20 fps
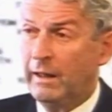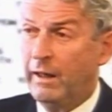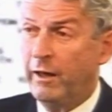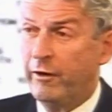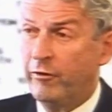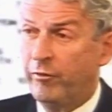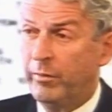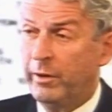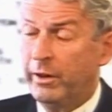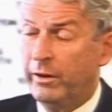
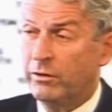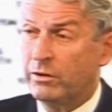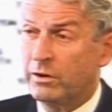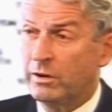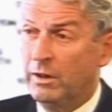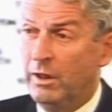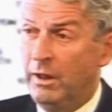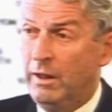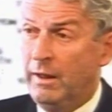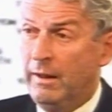lifeboats,
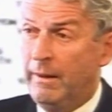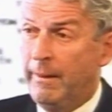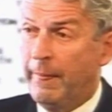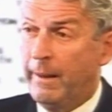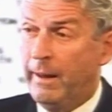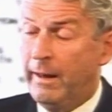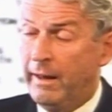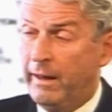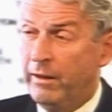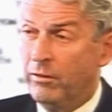
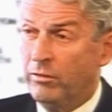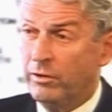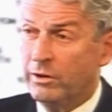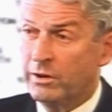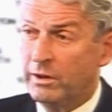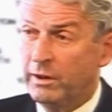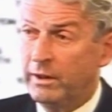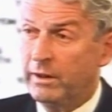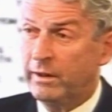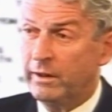I always
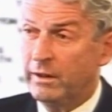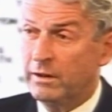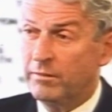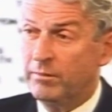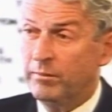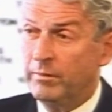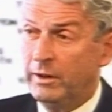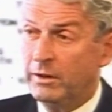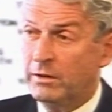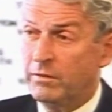think, is,
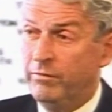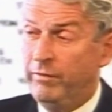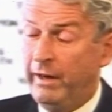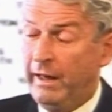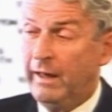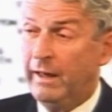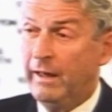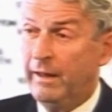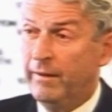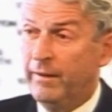is
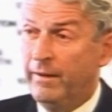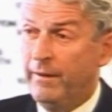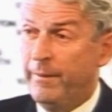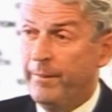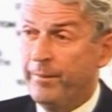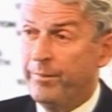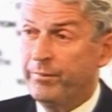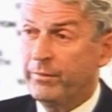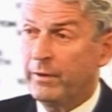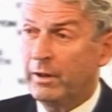very
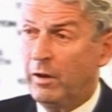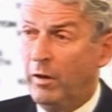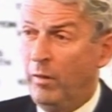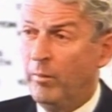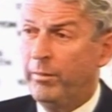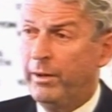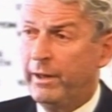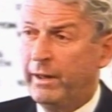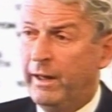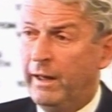
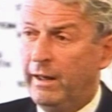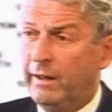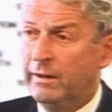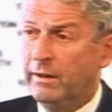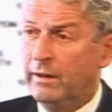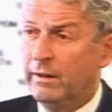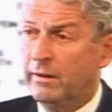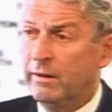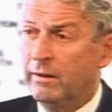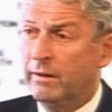
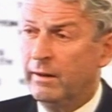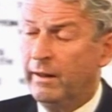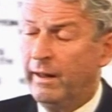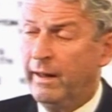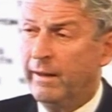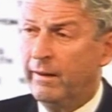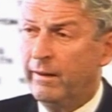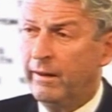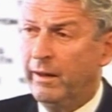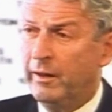complicated
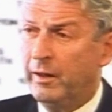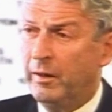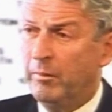and, and